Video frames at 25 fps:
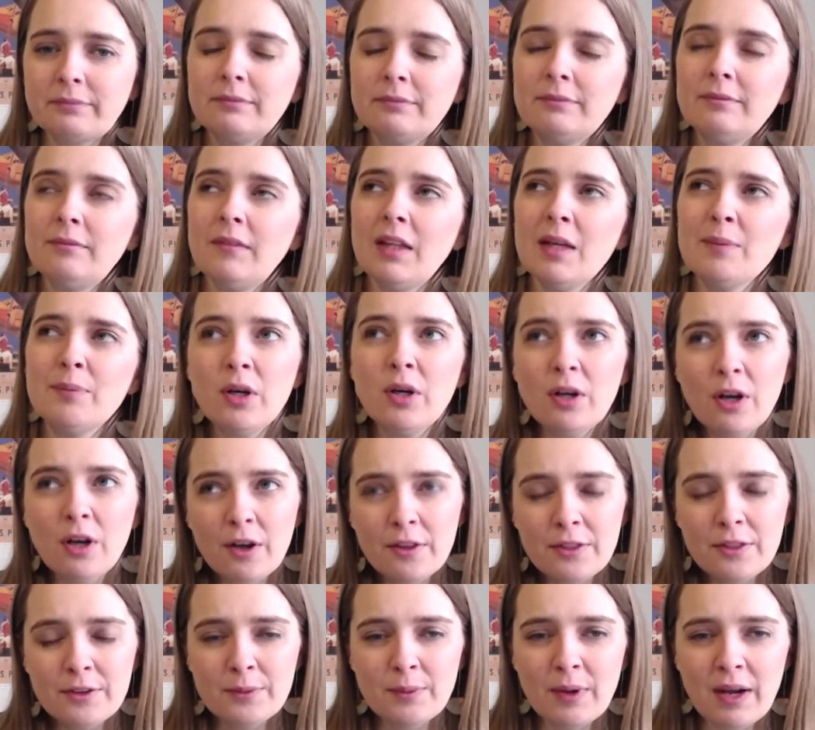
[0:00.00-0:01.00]
But
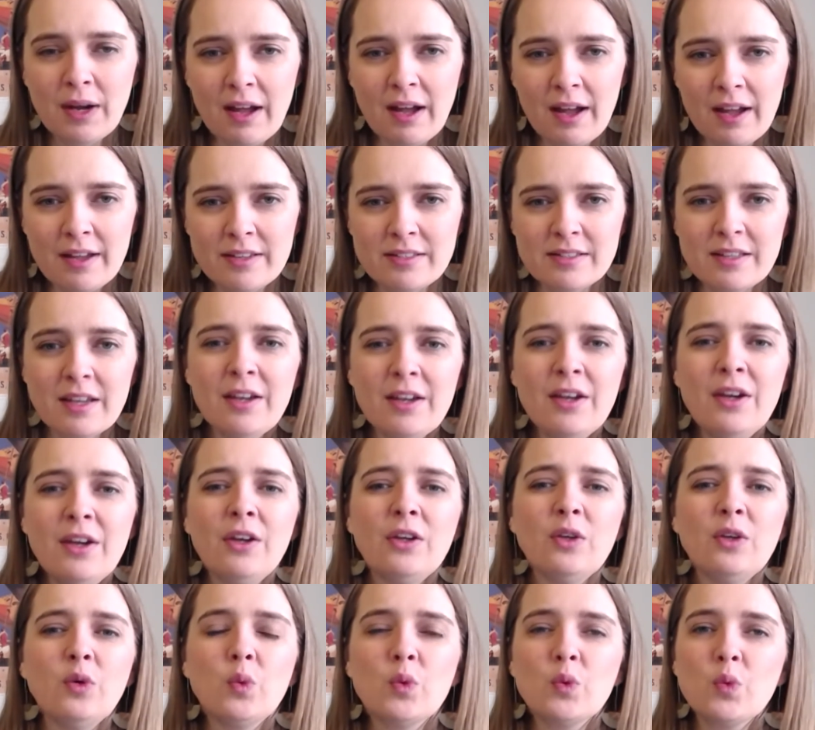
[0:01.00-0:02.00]
otherwise,
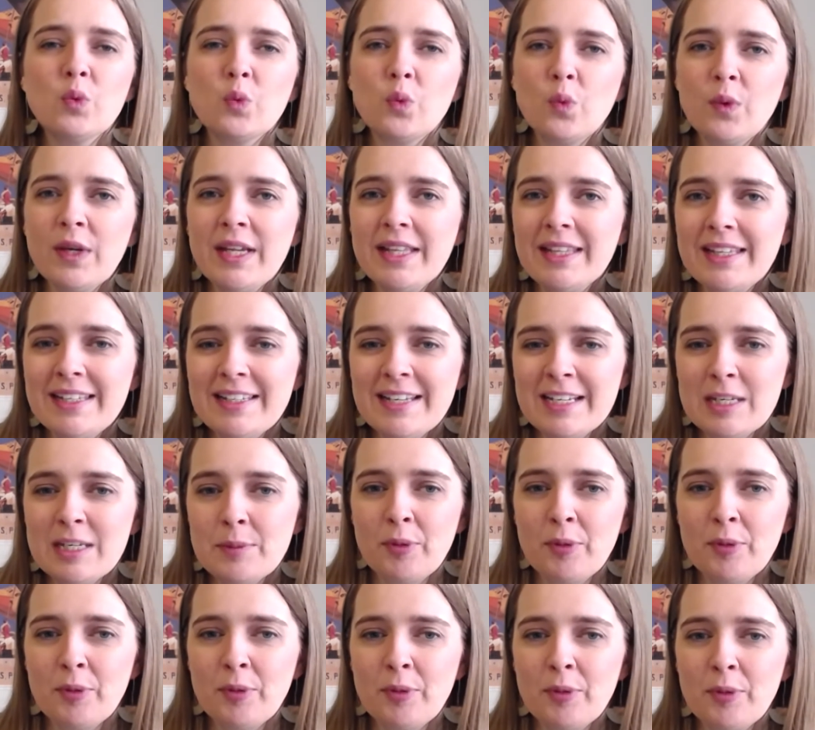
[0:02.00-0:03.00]
you would really need to
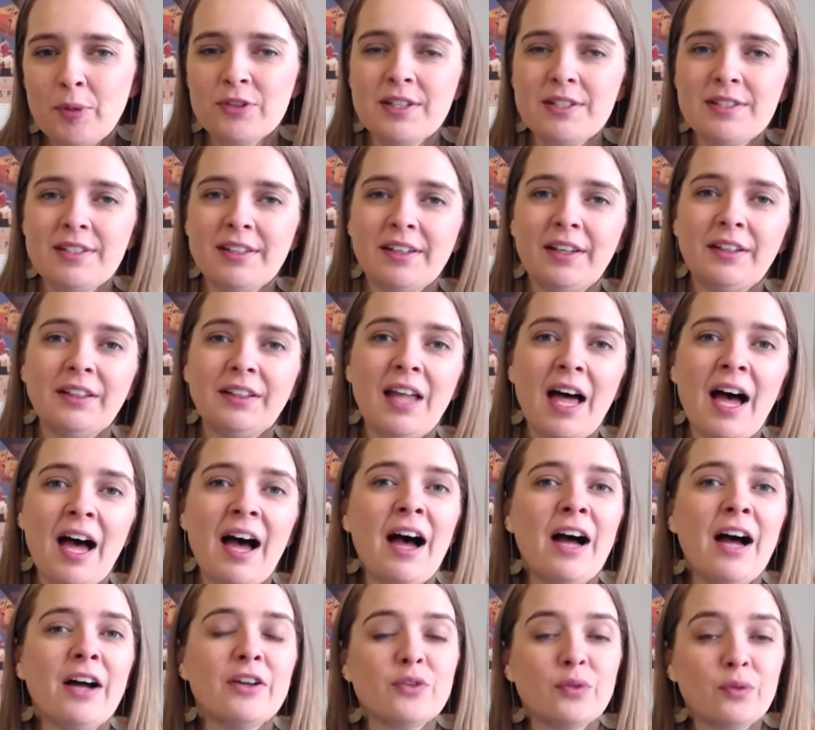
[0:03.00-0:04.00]
be processing a
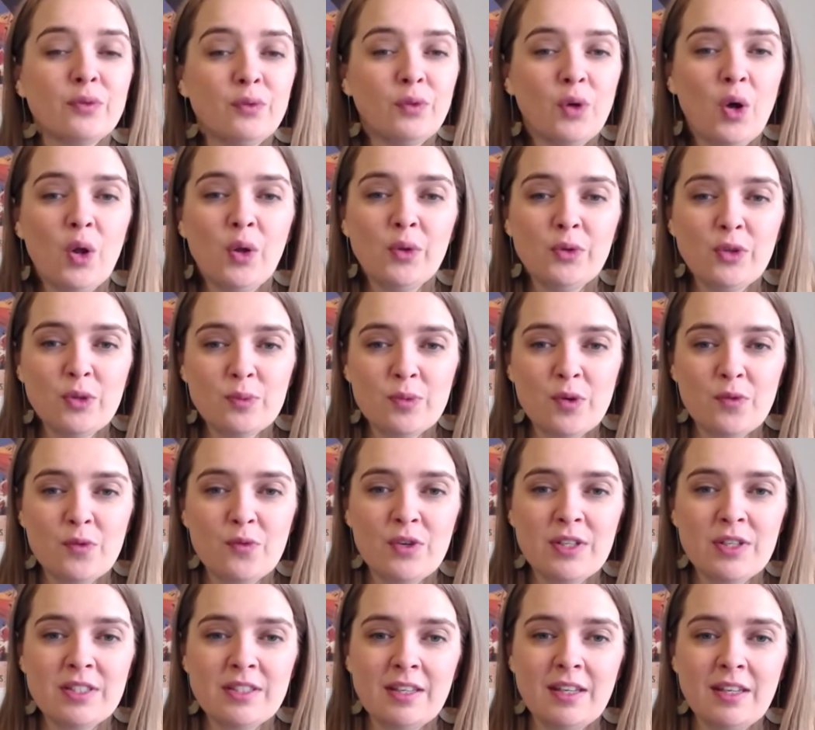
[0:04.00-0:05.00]
large volume of
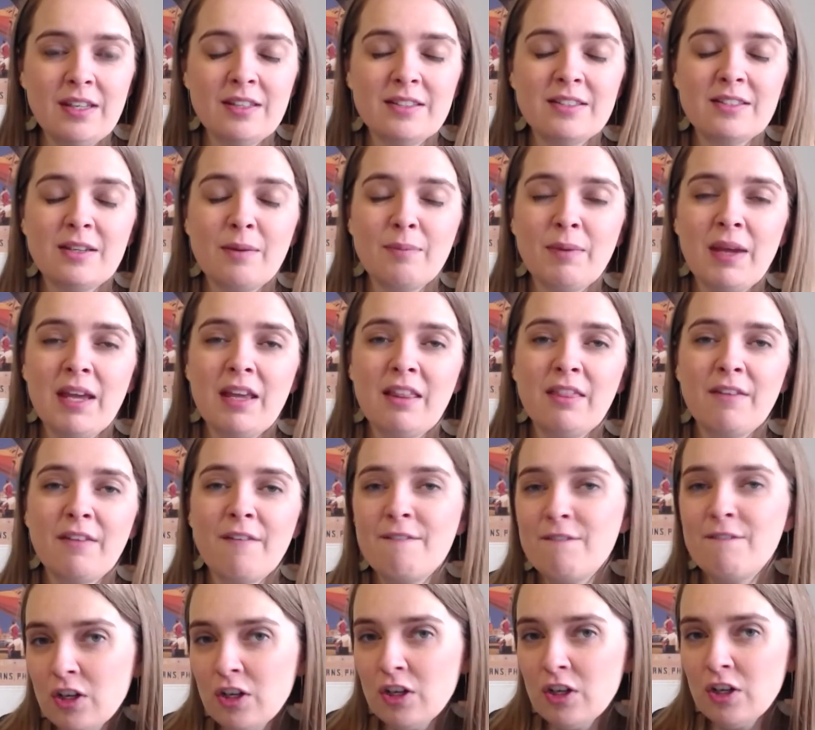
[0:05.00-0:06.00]
receipts to make the
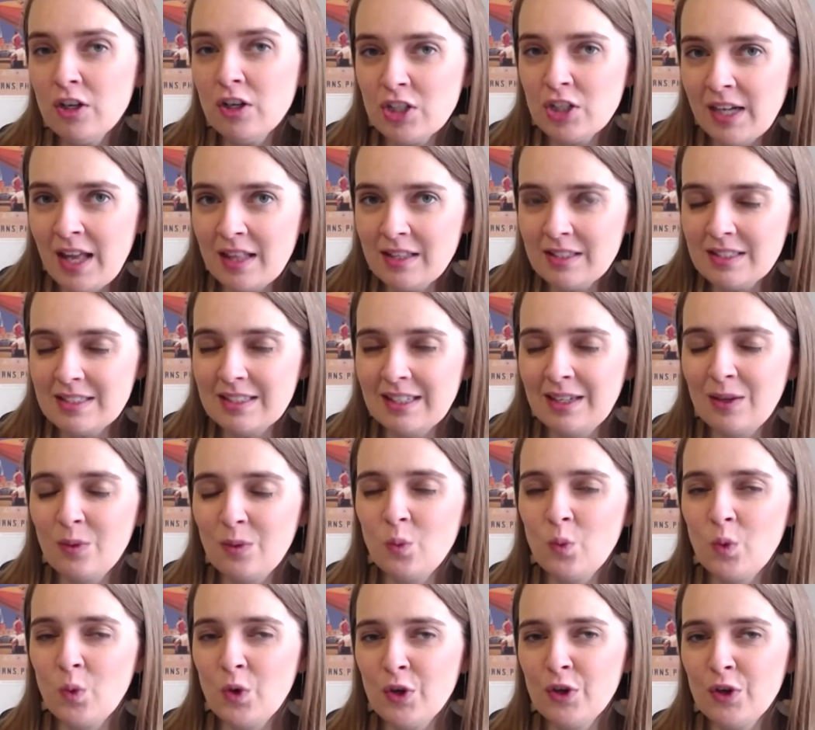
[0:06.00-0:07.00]
functionality
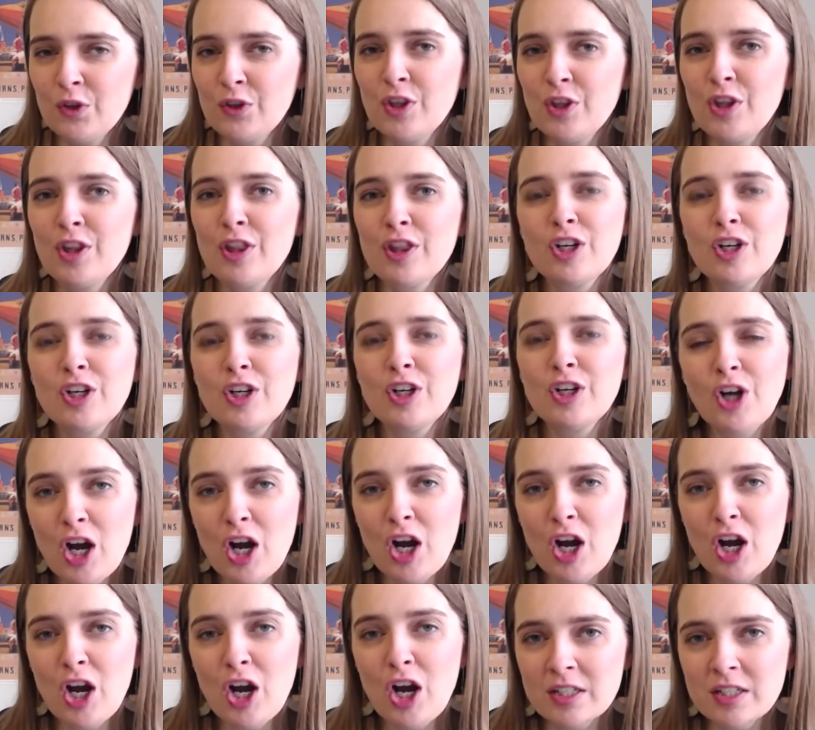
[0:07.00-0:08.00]
worth the
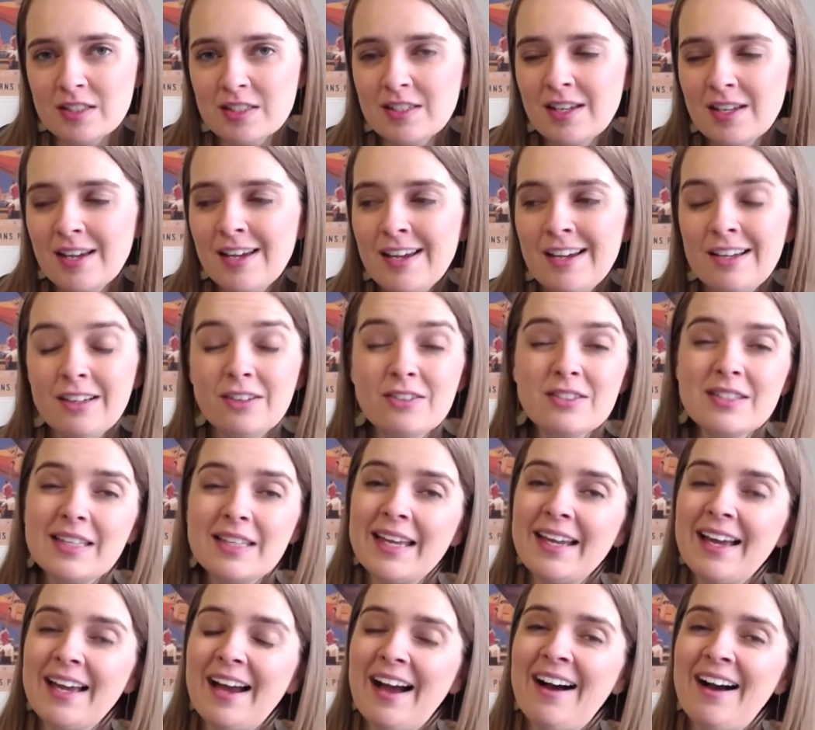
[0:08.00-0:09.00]
cost, because
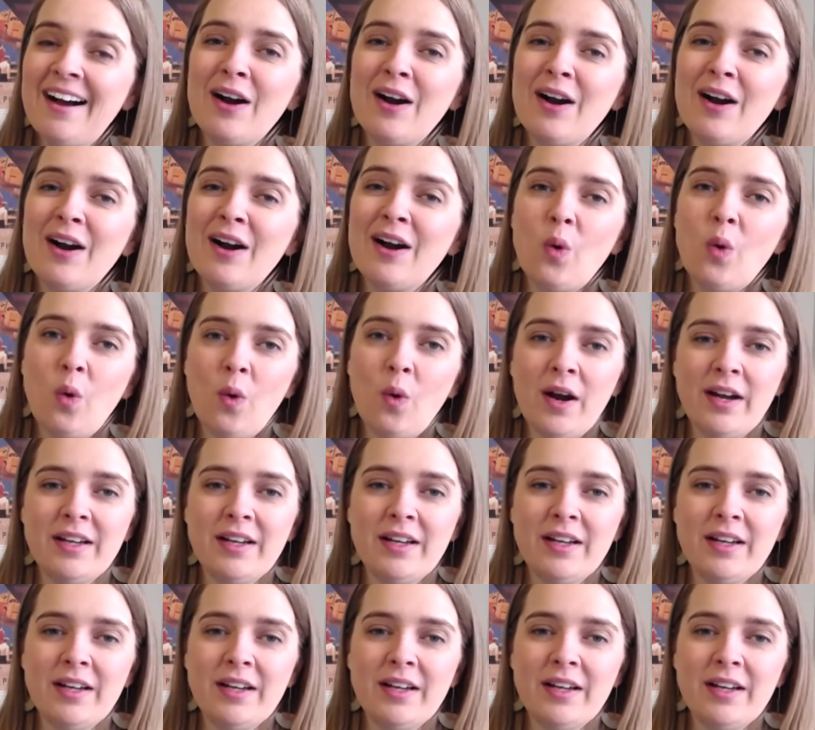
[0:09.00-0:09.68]
they are quite